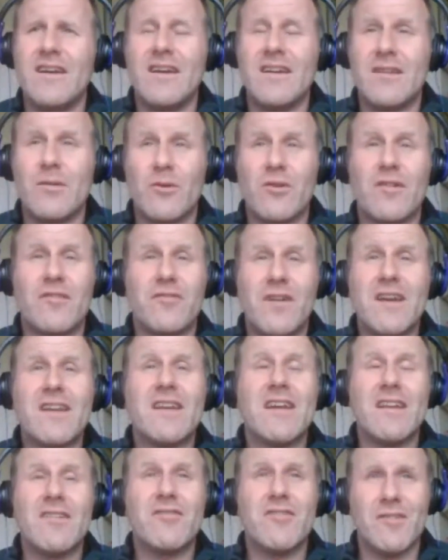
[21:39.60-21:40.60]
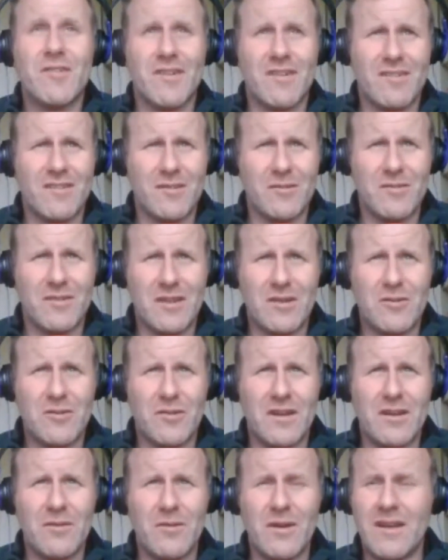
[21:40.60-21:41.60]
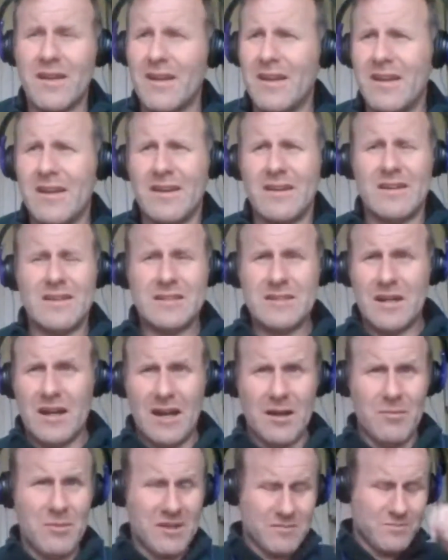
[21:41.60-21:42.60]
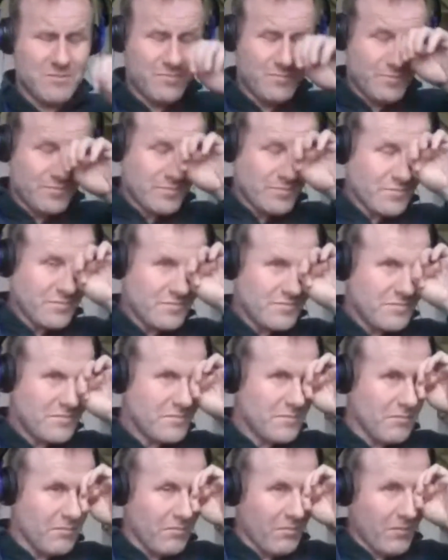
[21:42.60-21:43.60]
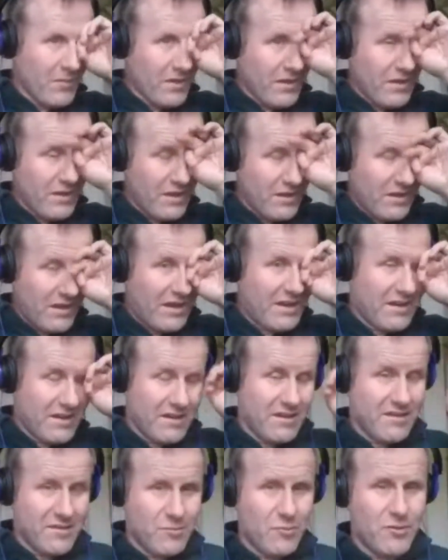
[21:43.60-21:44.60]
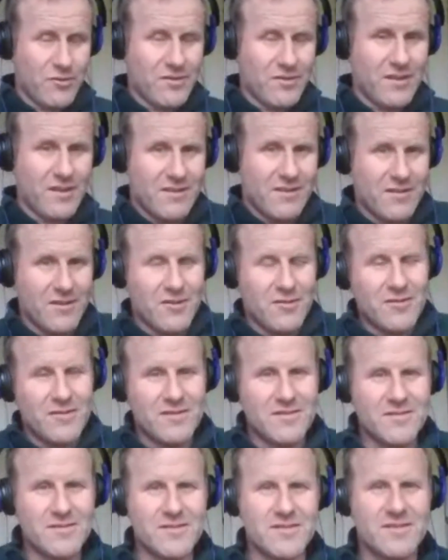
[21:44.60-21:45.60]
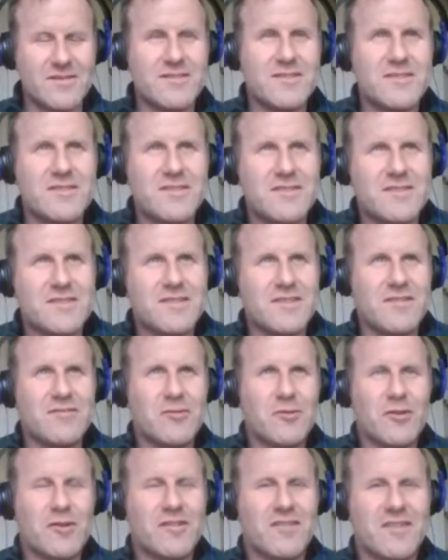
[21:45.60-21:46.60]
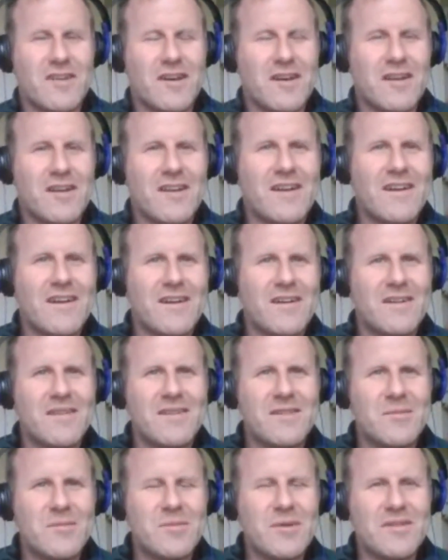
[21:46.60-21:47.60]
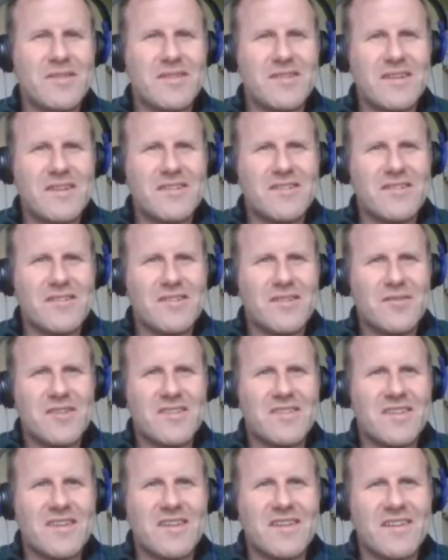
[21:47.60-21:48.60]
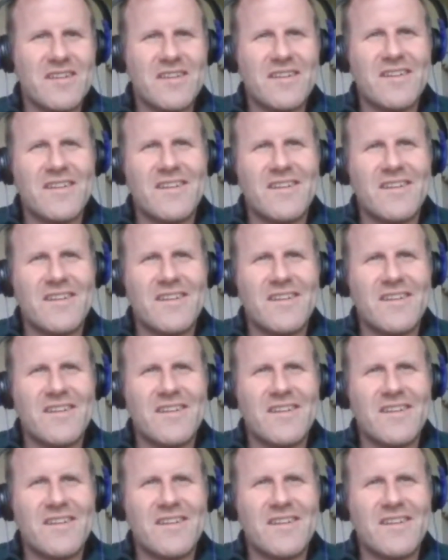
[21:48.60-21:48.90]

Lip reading: they were going to find any fucking excuse they could anyway. I mean, yeah, and it is mostly, D4 style presentations of this thing.